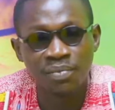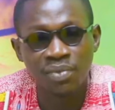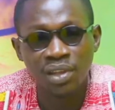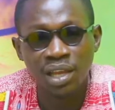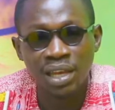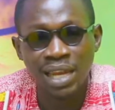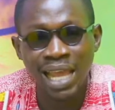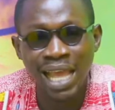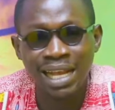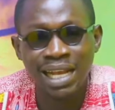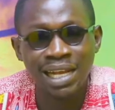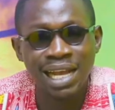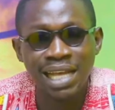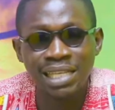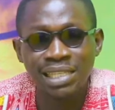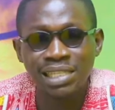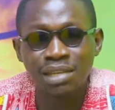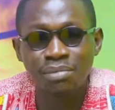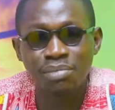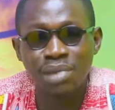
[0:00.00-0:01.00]
Naka
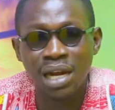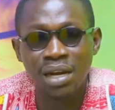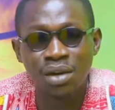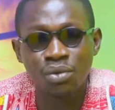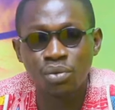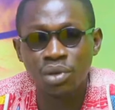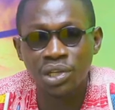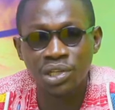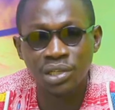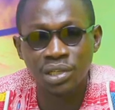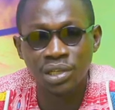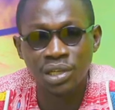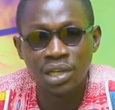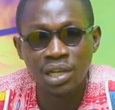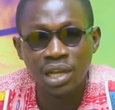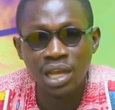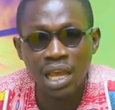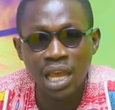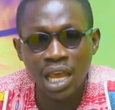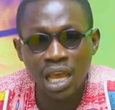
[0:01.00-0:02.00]
kasembiara wichu.
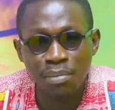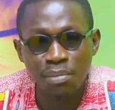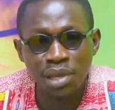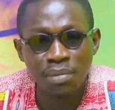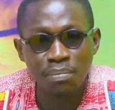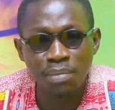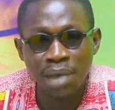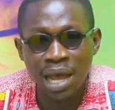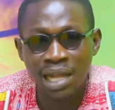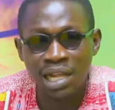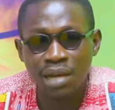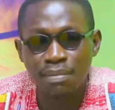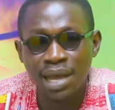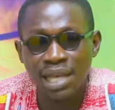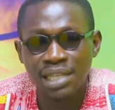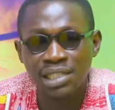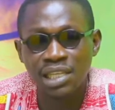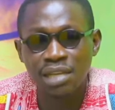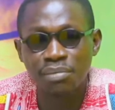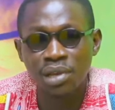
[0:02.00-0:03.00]
Emi maka
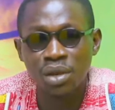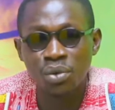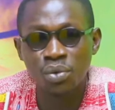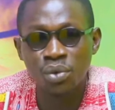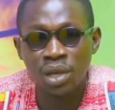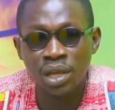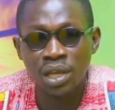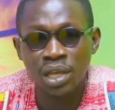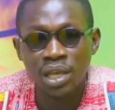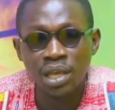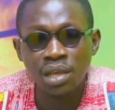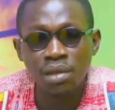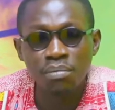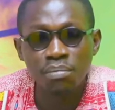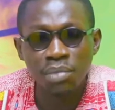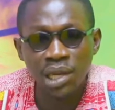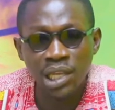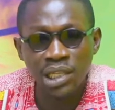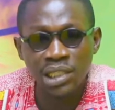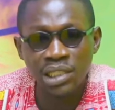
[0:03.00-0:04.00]
masembiwe. My
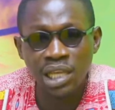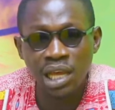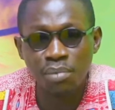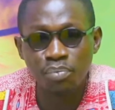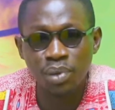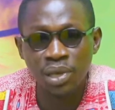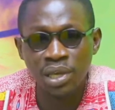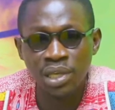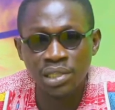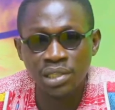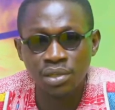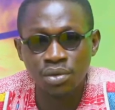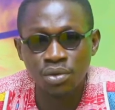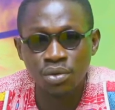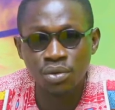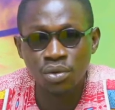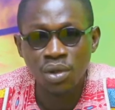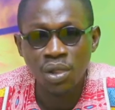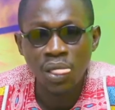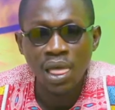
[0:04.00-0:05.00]
the stamp is do.
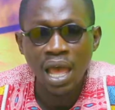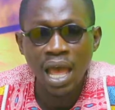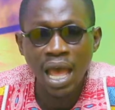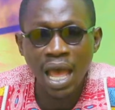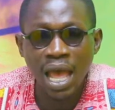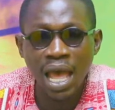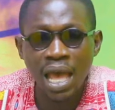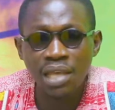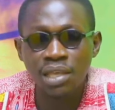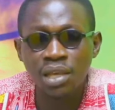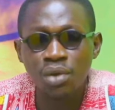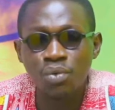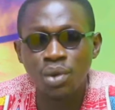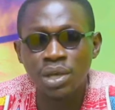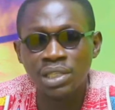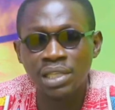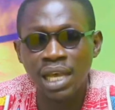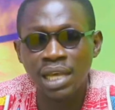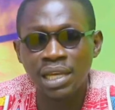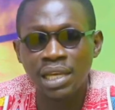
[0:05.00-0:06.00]
Aha, your
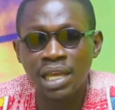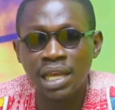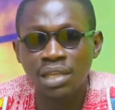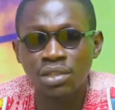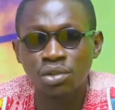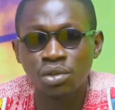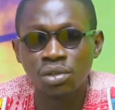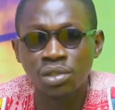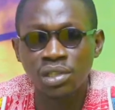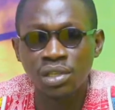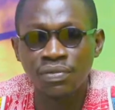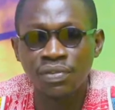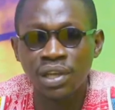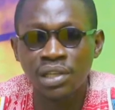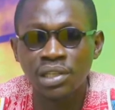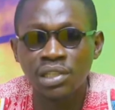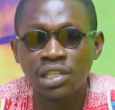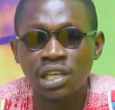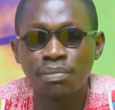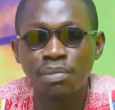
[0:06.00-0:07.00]
Westside Exclusive
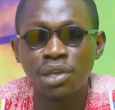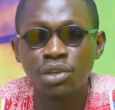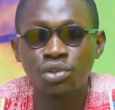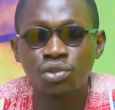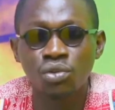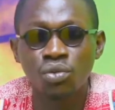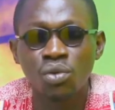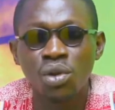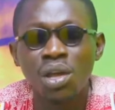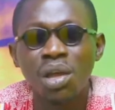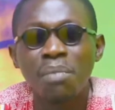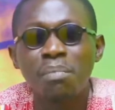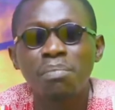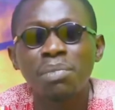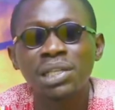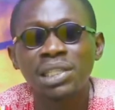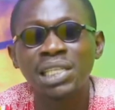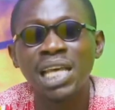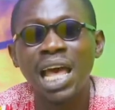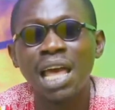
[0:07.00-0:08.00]
Entertainment Show. My
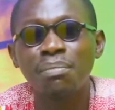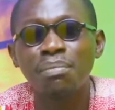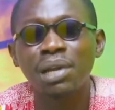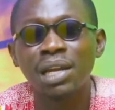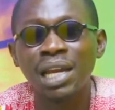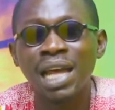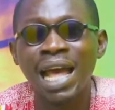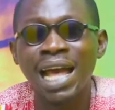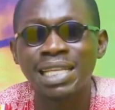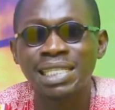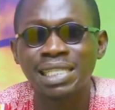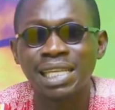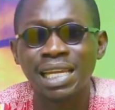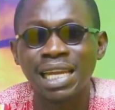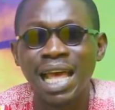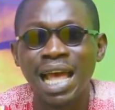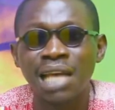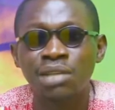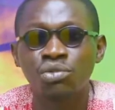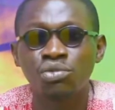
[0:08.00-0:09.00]
time man asan
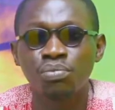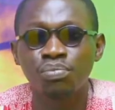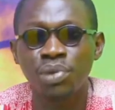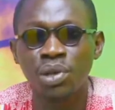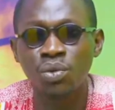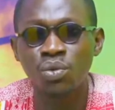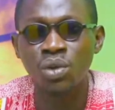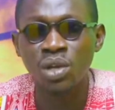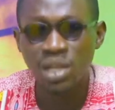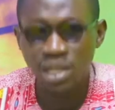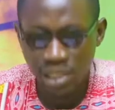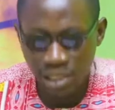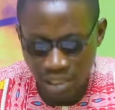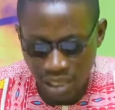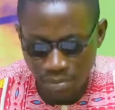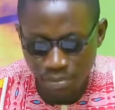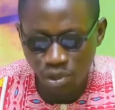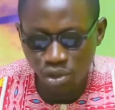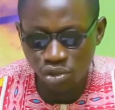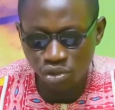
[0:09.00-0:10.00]
asubiu.
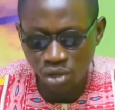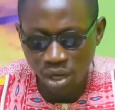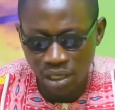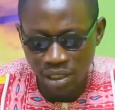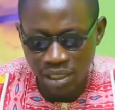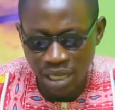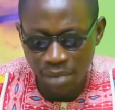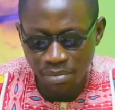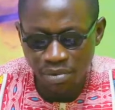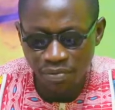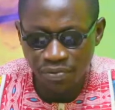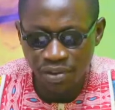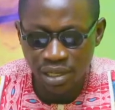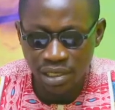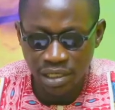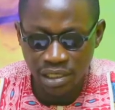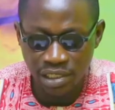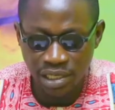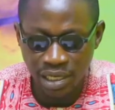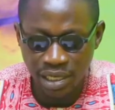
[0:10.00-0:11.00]
Samoro sorry that I'm from in
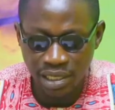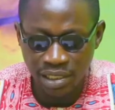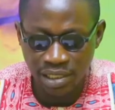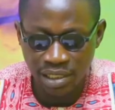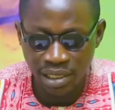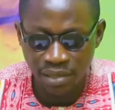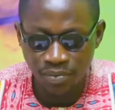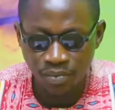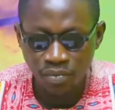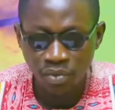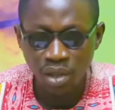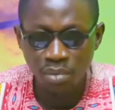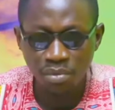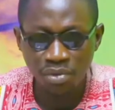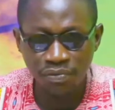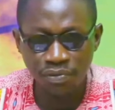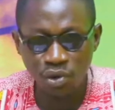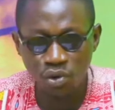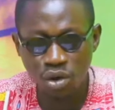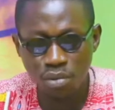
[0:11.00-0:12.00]
check said. I'm
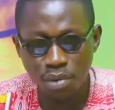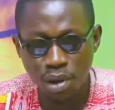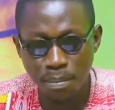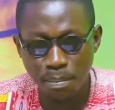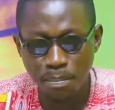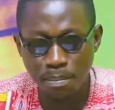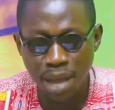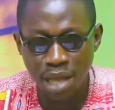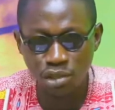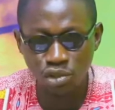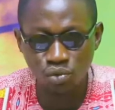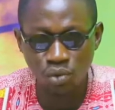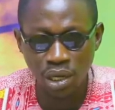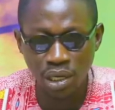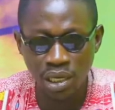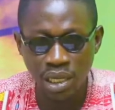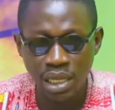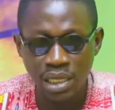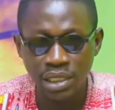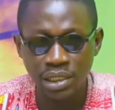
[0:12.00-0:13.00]
from Maxwell
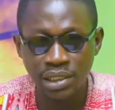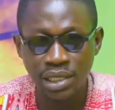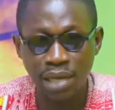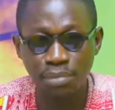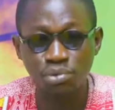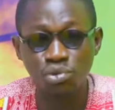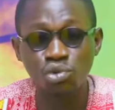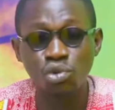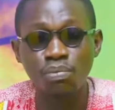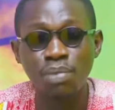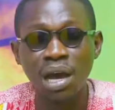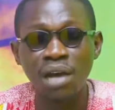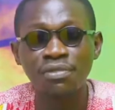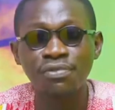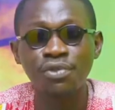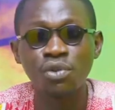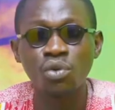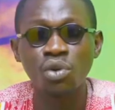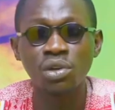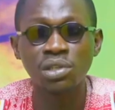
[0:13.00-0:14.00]
Tapsuba.
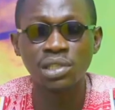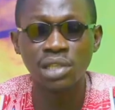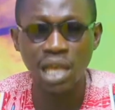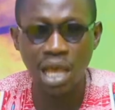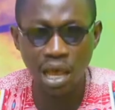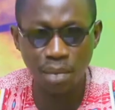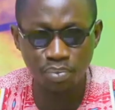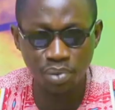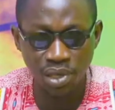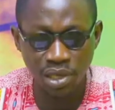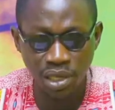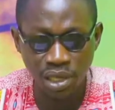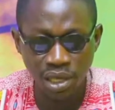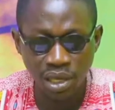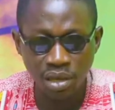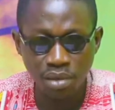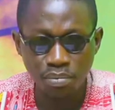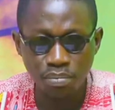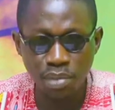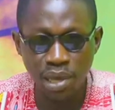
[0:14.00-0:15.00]
Focus. Happy
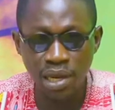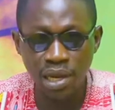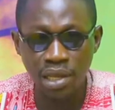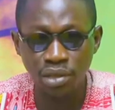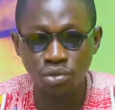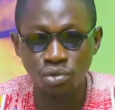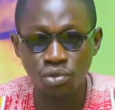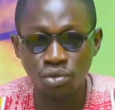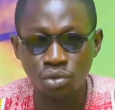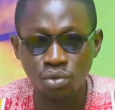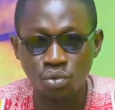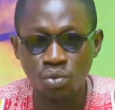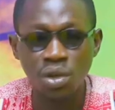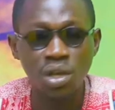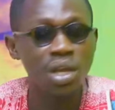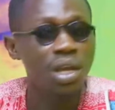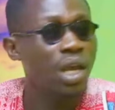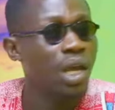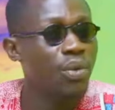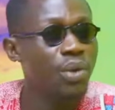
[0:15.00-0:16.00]
birthday to you.
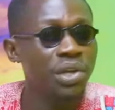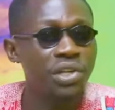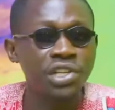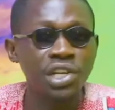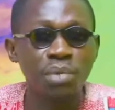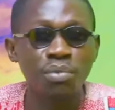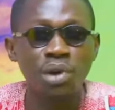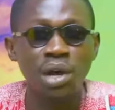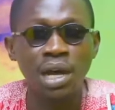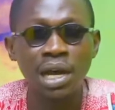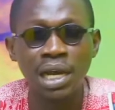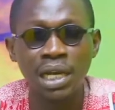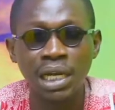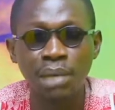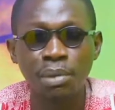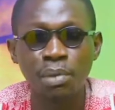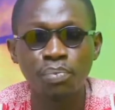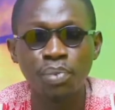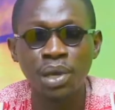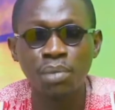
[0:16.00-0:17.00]
Ewe shemo ha na
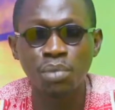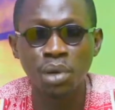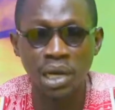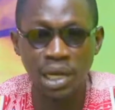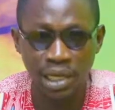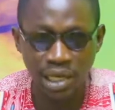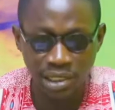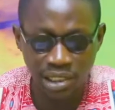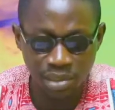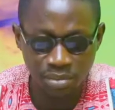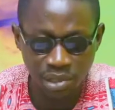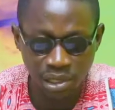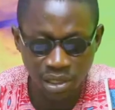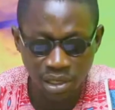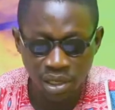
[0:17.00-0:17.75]
mpe buri nkatibi.